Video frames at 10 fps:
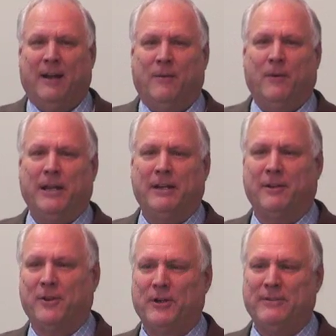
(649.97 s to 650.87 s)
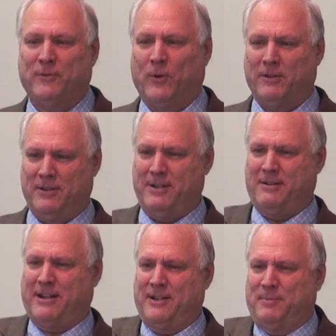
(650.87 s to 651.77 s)
we're in our 34th
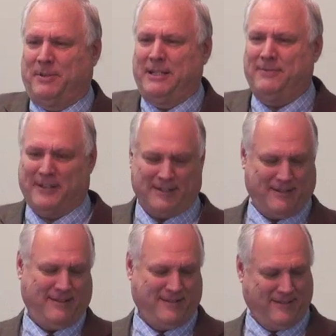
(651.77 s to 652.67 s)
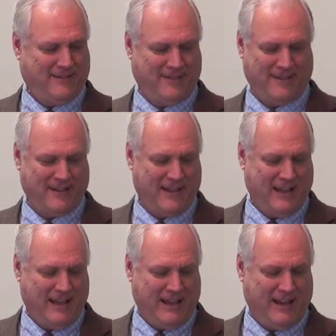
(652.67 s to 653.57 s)
year. Can you believe it?
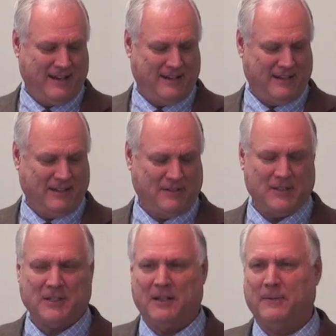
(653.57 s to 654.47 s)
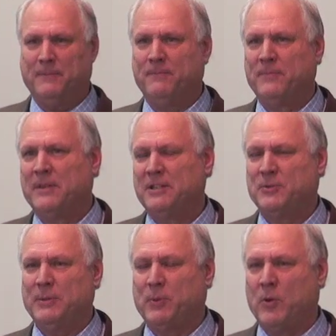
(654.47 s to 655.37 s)
And this is a
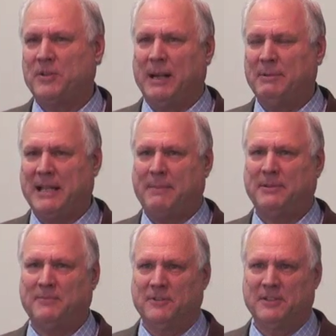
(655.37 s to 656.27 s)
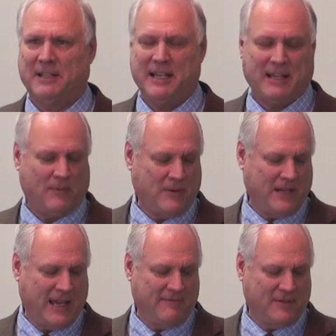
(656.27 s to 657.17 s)
report that I'm adapting for today that we
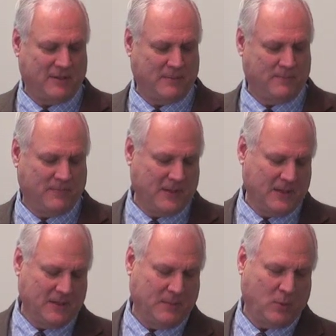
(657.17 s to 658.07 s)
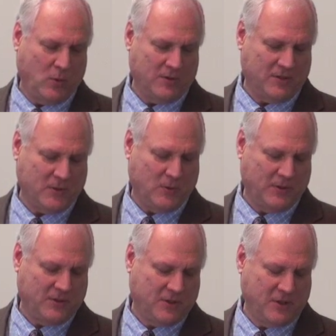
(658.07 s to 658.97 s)
gave to the board, the school
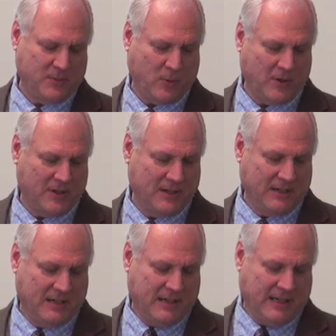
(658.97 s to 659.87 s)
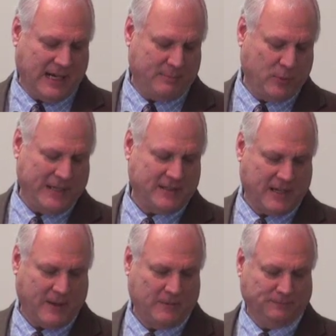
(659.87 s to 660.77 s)
and the church board, a couple weeks
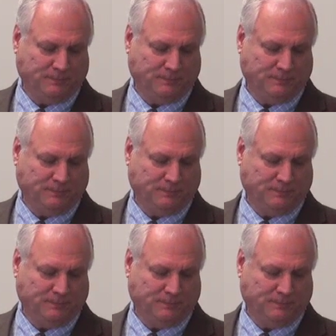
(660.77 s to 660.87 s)
ago.